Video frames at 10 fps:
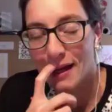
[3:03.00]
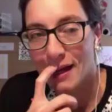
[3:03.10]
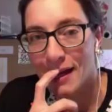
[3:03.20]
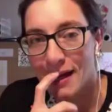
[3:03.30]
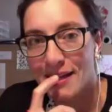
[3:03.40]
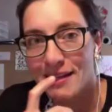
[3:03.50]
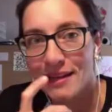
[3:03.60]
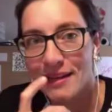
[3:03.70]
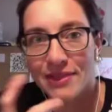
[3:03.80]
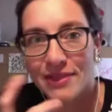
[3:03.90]

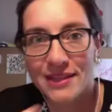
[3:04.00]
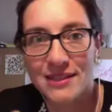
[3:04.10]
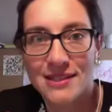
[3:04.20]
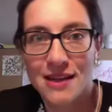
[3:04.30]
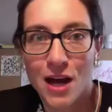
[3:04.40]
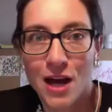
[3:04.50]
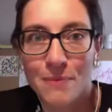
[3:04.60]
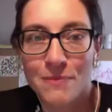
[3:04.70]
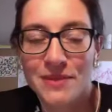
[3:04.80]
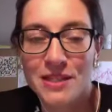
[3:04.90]
I, at this
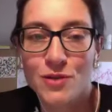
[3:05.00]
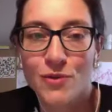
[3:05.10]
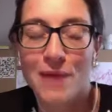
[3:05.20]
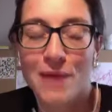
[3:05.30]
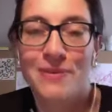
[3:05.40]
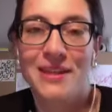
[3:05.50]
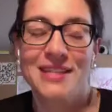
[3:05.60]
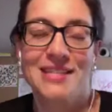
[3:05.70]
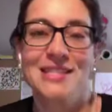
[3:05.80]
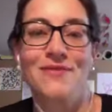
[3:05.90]
time, described it
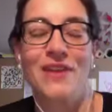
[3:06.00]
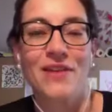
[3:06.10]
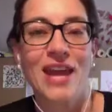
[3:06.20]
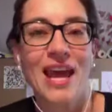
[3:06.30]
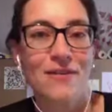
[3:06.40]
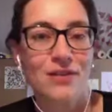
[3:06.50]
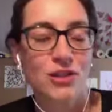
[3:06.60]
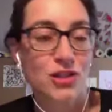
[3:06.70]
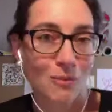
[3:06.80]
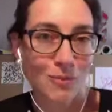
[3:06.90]
as this very heavy
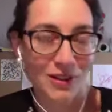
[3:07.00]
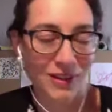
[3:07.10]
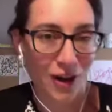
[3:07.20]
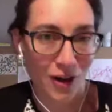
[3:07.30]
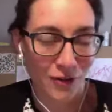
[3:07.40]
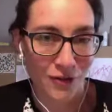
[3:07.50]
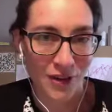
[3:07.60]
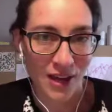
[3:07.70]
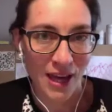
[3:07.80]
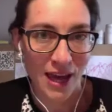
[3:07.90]
jumble of
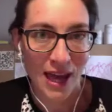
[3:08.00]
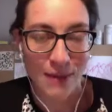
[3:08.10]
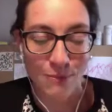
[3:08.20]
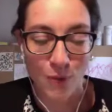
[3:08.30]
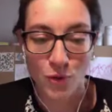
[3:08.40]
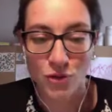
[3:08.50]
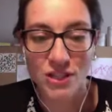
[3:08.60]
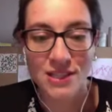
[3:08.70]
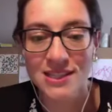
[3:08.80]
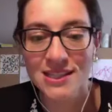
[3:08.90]

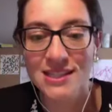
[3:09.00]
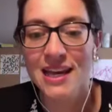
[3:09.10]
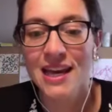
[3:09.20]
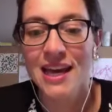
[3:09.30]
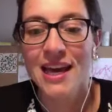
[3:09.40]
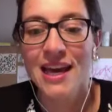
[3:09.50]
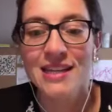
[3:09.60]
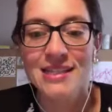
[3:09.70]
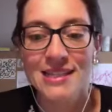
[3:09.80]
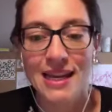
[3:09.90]
emotions
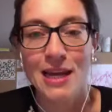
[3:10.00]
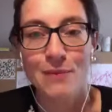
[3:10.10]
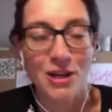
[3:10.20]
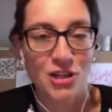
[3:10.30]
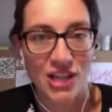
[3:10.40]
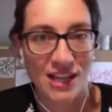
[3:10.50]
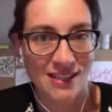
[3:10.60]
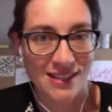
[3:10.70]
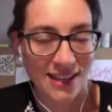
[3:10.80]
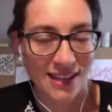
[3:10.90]
sitting in my
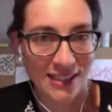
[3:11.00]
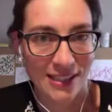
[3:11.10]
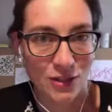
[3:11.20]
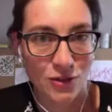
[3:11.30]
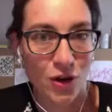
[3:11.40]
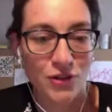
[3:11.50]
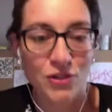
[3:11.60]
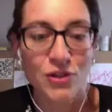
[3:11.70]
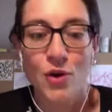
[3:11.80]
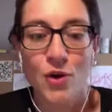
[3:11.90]
chest that I did not
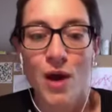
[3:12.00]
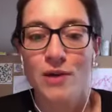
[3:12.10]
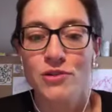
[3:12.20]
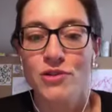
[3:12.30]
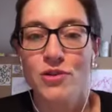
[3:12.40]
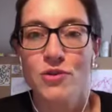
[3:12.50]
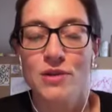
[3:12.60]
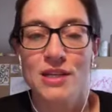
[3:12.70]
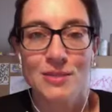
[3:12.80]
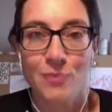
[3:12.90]
know how to
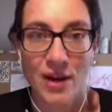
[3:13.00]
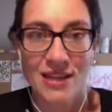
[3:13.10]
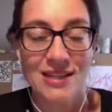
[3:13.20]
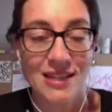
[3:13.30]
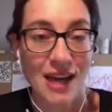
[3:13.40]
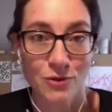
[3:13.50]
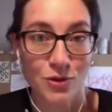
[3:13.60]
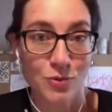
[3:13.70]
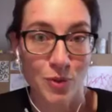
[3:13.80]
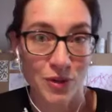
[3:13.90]
express and how
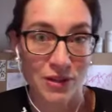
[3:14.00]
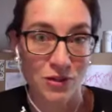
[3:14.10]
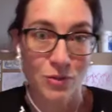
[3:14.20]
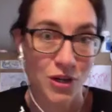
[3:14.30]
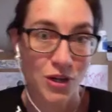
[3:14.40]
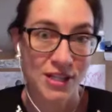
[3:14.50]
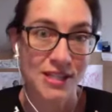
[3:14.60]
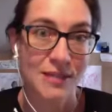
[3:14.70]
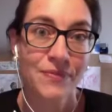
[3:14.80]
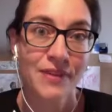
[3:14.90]
to put into words.